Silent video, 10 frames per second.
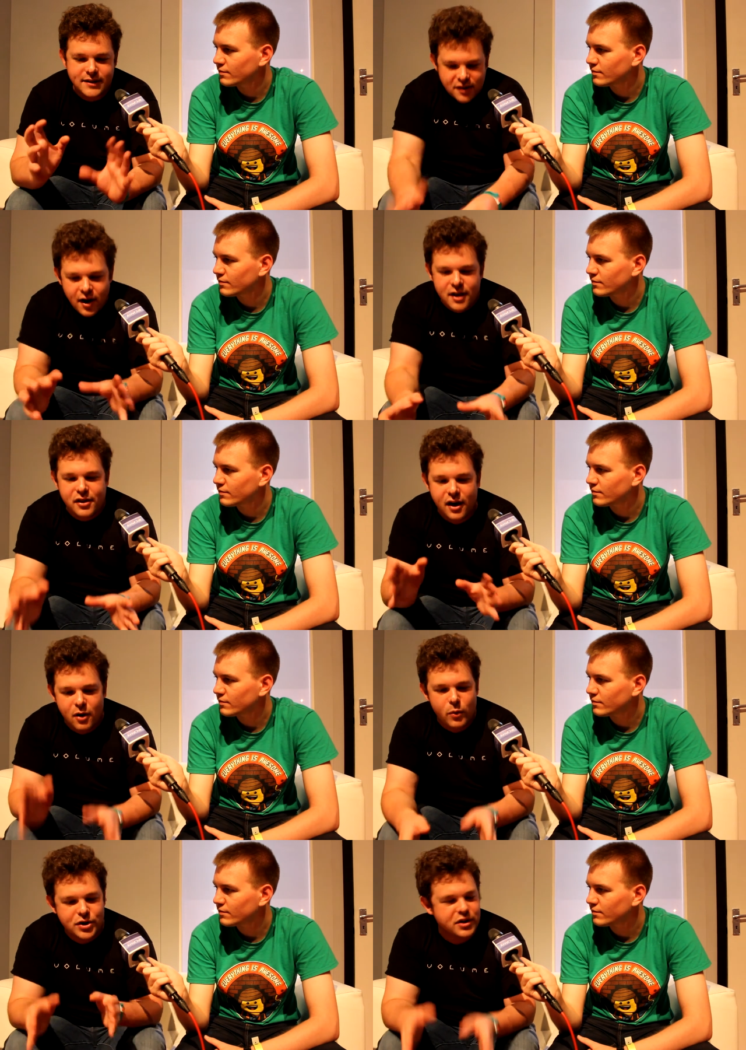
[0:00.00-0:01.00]
Speaker 1: it's the kind of thing
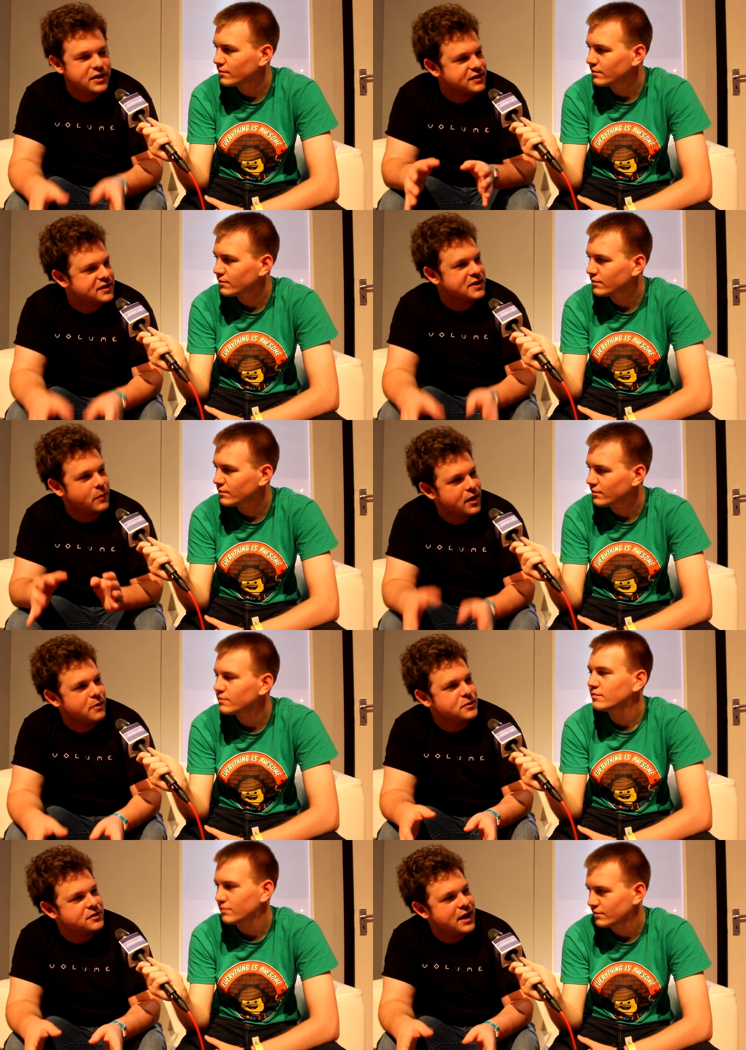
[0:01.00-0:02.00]
I wish had existed when
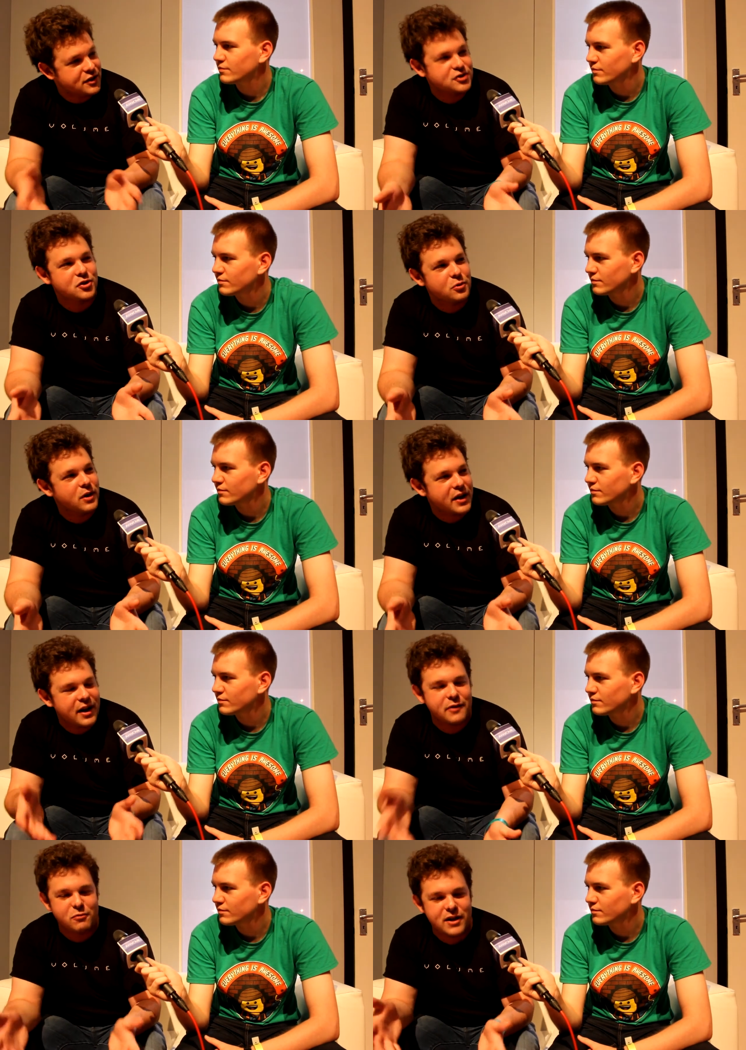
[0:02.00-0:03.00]
I was in school. I think
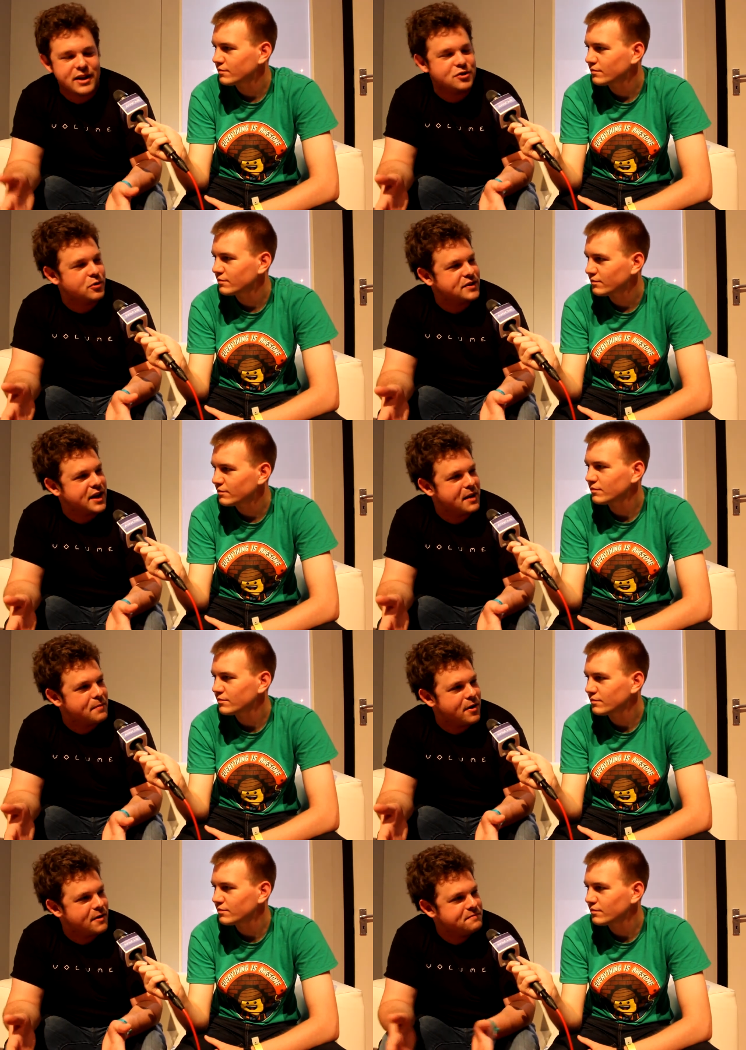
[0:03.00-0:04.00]
I really enjoyed taking
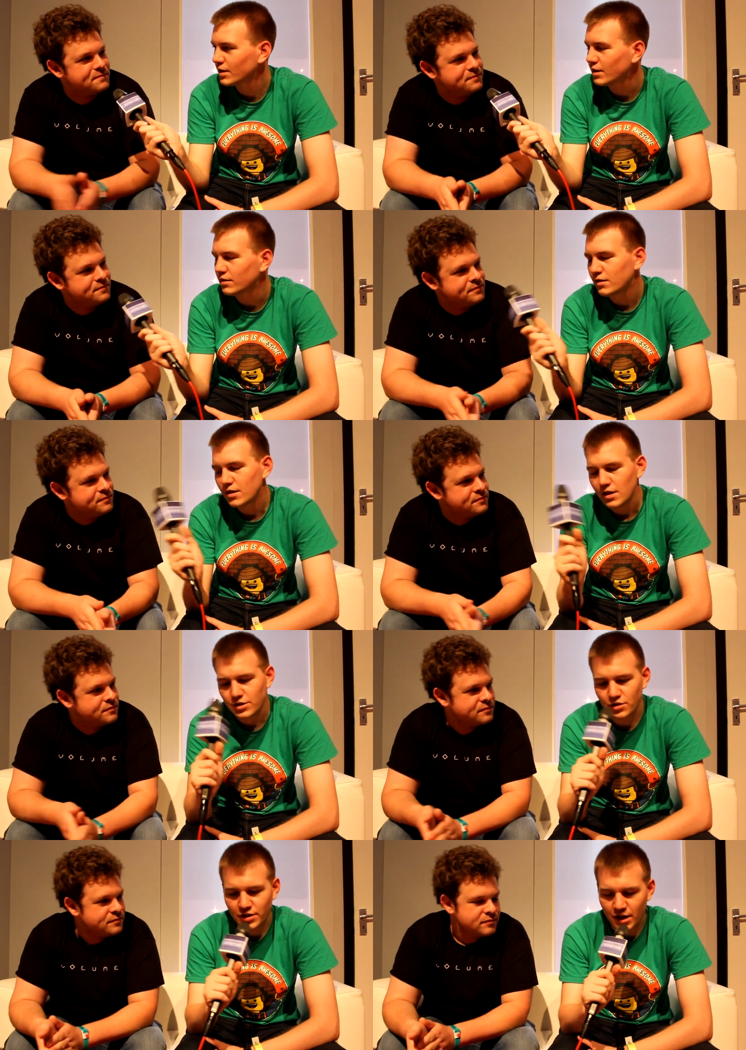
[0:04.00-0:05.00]
part. Yeah.
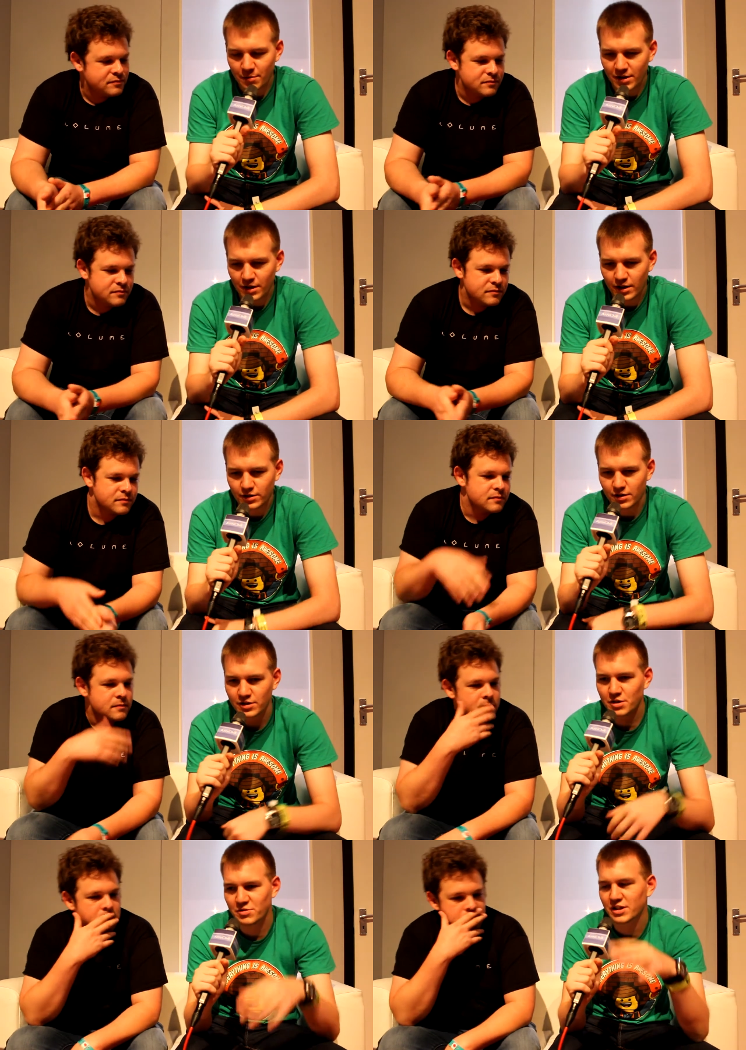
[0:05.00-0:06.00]
Speaker 2: Do you think, I mean, like,
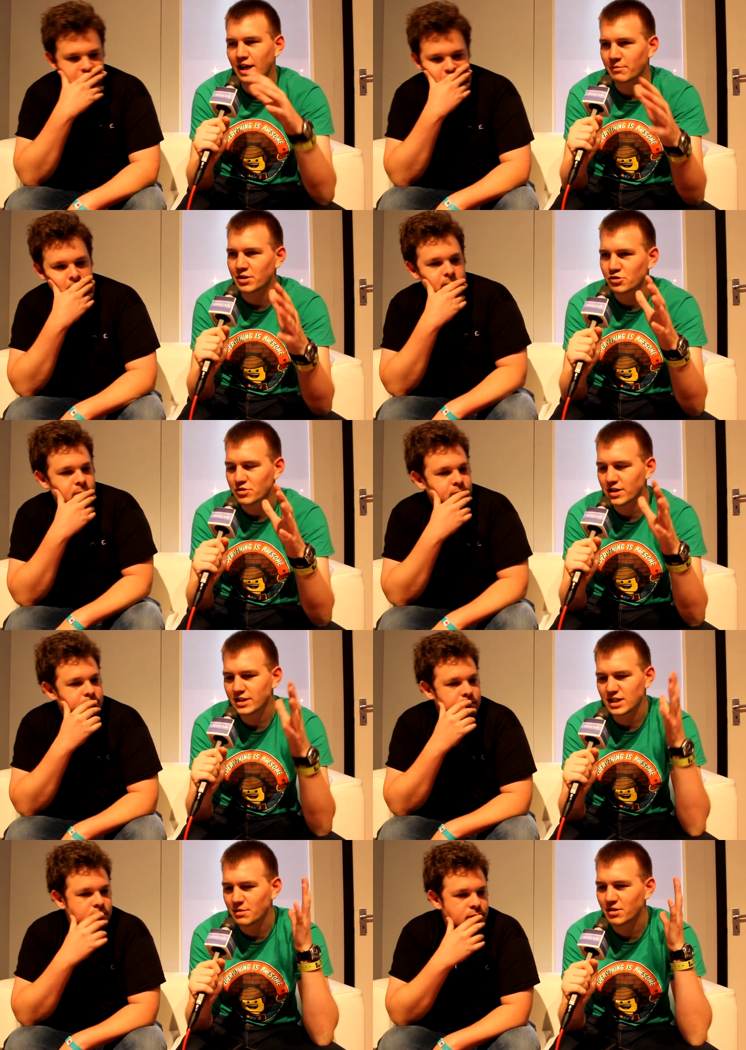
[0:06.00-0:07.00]
in terms of the gaming industry, is
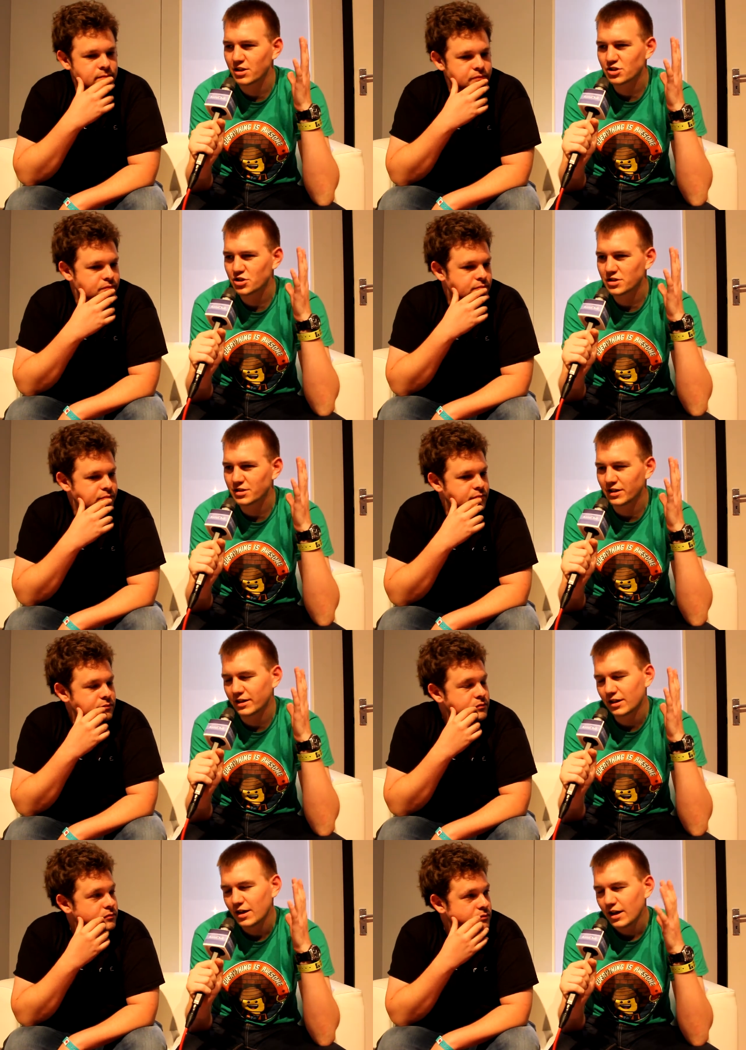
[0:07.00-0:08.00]
it something that's just
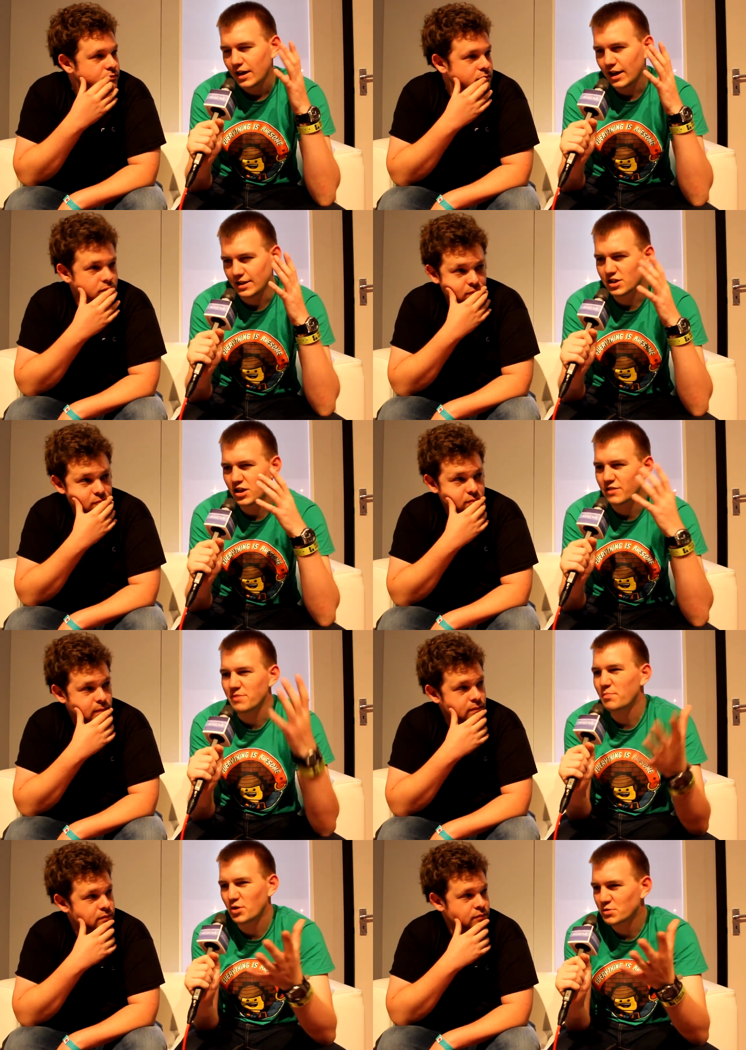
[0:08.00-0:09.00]
like, it's kind of
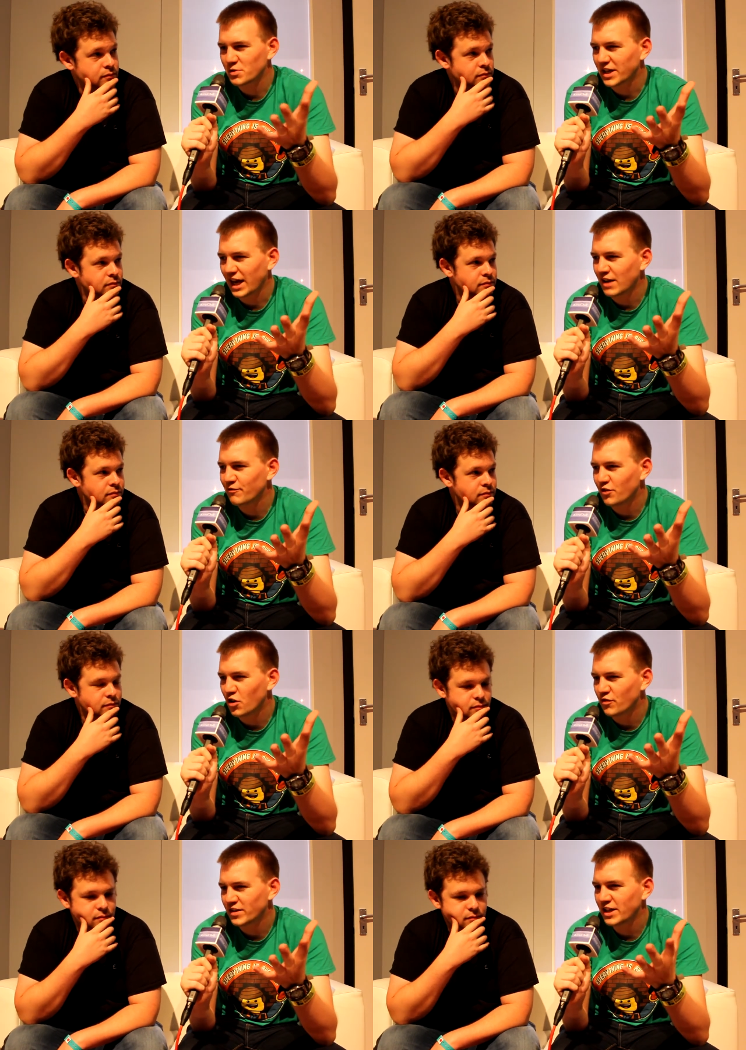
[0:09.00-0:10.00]
impossible to get
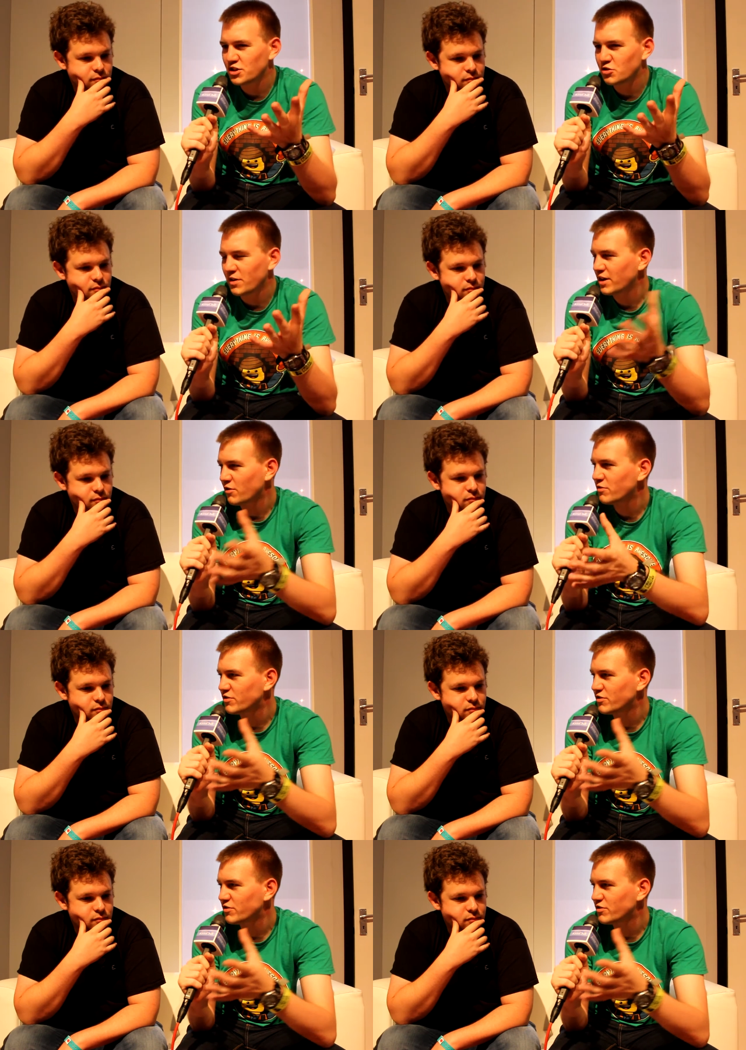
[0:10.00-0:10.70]
involved unless you create your own